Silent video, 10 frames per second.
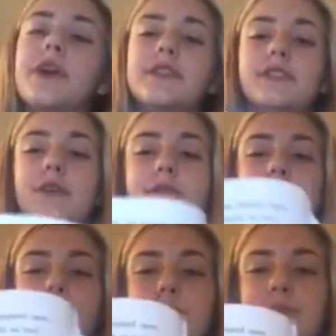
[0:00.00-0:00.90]
thought so
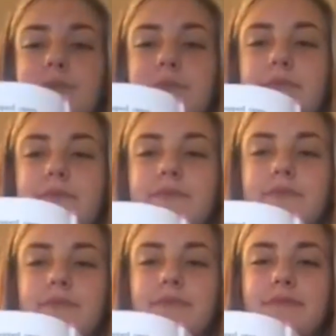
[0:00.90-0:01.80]
too.
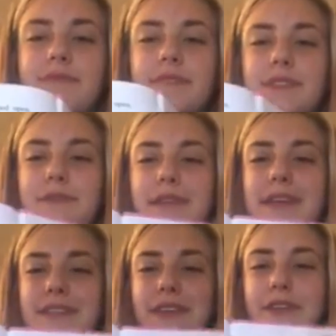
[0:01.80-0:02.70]
This one
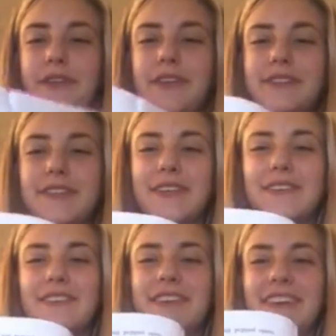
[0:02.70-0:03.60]
has colorings
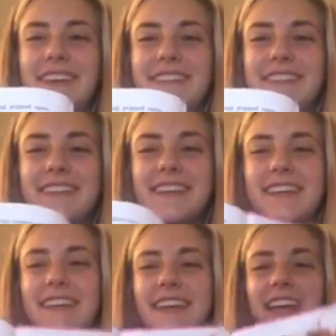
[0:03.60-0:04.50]
all over it.
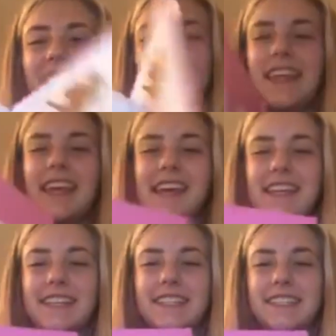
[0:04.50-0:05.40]
The
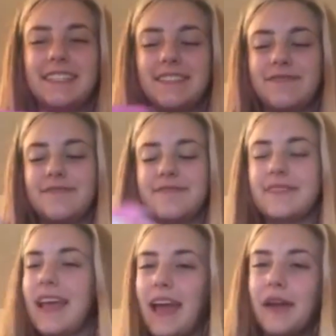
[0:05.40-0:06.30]
end.
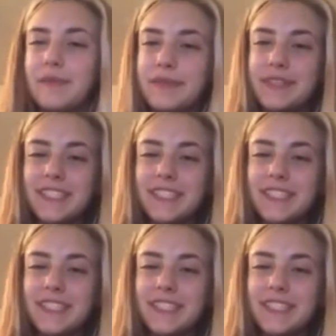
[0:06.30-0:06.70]
I hope you